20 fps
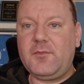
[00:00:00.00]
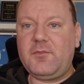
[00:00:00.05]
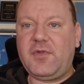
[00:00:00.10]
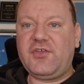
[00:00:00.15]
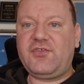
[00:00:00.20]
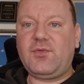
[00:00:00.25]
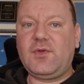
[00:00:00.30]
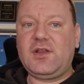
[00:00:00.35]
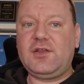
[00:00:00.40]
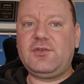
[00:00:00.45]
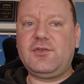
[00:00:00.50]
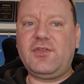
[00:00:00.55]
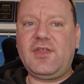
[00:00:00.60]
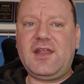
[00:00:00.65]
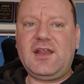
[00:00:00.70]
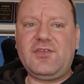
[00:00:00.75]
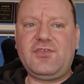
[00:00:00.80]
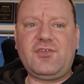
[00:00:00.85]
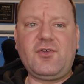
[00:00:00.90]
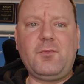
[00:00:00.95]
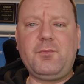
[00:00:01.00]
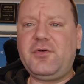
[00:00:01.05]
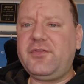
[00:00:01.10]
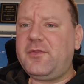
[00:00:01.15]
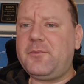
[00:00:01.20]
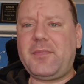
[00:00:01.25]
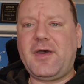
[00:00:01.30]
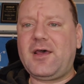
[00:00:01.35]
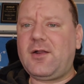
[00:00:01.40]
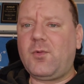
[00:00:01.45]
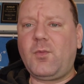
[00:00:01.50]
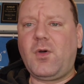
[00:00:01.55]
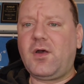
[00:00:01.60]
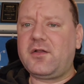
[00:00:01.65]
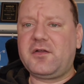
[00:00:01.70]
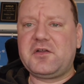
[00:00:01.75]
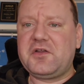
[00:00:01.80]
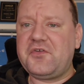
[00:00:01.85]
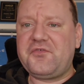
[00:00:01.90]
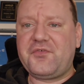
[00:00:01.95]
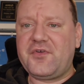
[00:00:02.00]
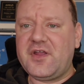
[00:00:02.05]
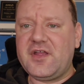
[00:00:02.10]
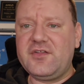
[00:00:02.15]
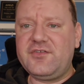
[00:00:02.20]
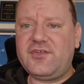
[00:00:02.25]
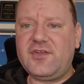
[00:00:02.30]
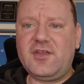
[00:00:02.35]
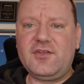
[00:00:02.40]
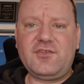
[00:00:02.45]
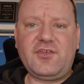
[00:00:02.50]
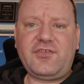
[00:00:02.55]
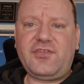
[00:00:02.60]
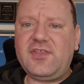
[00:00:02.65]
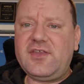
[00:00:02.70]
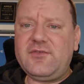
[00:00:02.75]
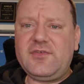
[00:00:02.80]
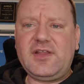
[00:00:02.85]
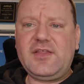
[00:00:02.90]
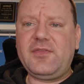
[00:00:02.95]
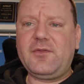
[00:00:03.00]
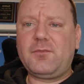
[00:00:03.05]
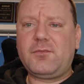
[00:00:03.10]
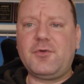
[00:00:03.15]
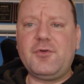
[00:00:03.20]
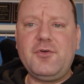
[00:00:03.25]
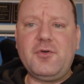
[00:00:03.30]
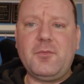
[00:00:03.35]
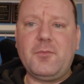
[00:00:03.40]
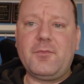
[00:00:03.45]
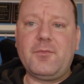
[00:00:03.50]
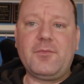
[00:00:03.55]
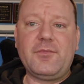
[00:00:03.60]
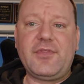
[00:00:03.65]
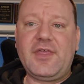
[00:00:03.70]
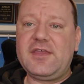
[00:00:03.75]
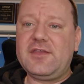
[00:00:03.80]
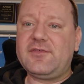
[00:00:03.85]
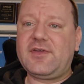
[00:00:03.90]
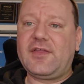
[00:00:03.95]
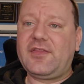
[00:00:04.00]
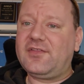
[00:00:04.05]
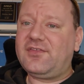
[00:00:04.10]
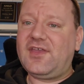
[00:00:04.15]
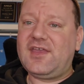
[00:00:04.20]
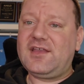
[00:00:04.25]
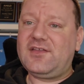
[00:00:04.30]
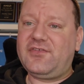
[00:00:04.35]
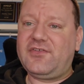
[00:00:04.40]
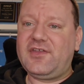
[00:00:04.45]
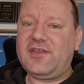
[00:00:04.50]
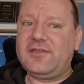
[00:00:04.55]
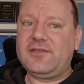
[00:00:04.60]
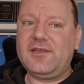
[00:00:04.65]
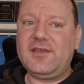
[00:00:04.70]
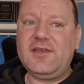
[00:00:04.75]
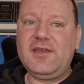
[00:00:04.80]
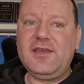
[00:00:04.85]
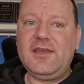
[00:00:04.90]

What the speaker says: Best way to do that is don't put the bottled water in your fridge. Just leave it in the room that you've got the tanks in.